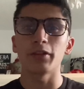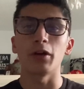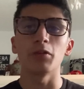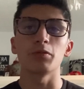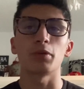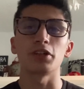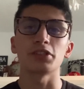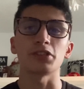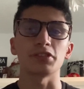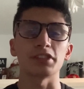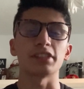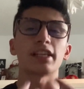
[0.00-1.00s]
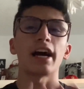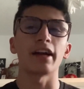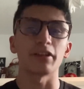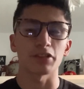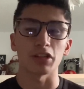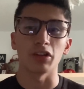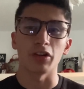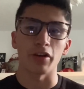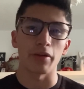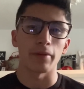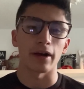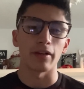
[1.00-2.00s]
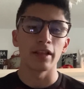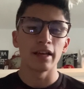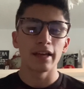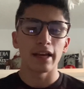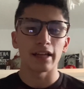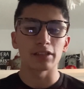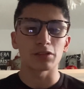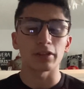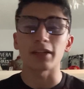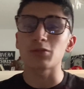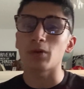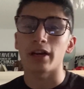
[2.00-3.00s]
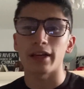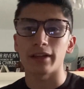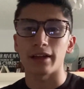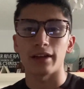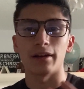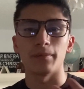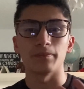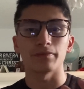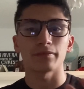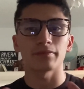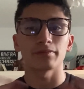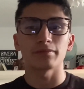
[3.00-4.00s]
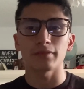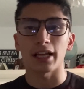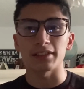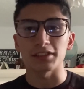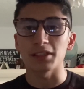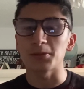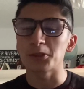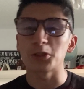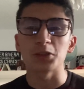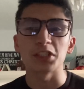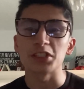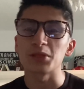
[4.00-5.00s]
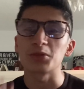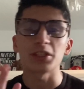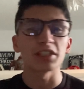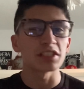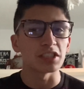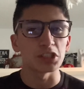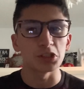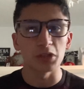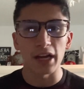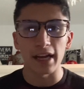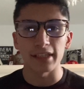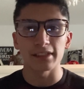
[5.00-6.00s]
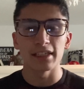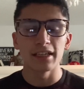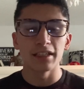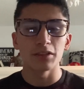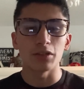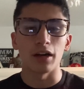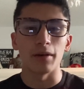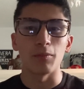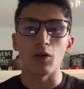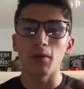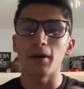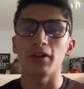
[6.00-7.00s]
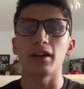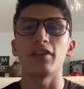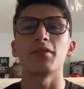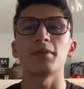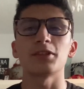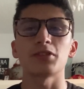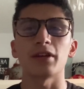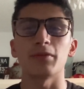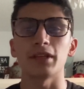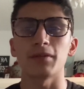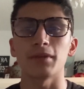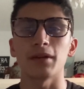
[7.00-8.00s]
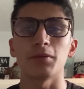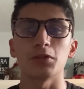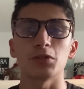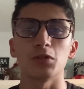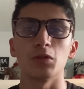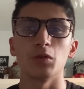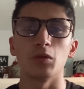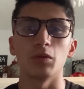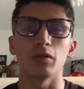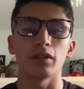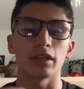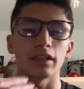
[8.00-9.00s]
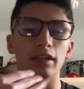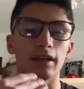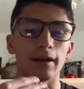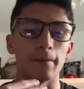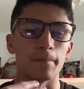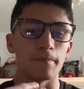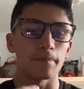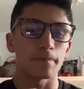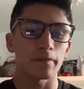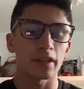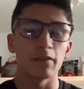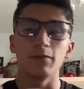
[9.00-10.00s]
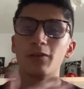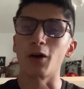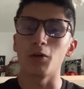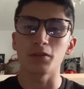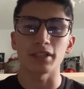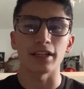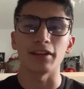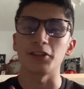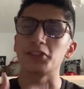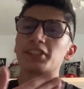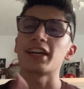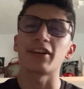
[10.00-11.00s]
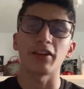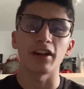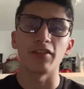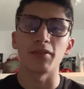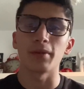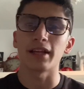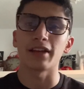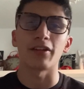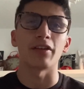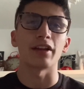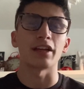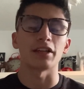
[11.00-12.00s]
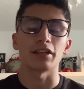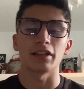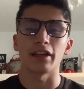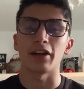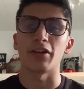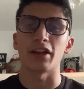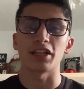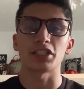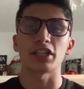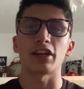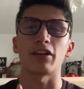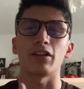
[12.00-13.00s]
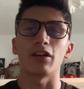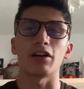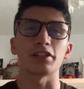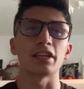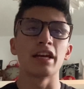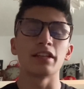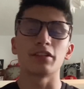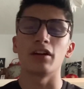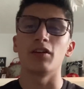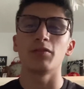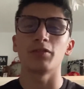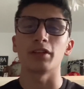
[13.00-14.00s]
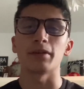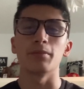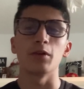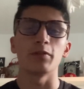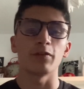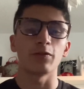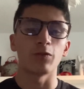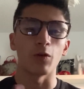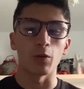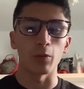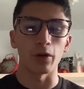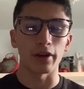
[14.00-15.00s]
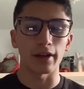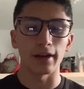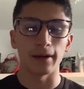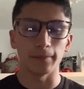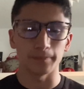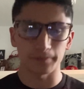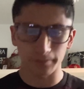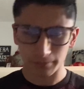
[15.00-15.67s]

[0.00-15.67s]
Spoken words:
their own personal desire to learn about. And so that's why, as a substitute teacher, I'm trying to teach you guys more about government so that we can be able to vote and understand our government and our nation and our laws to hopefully move it forward. And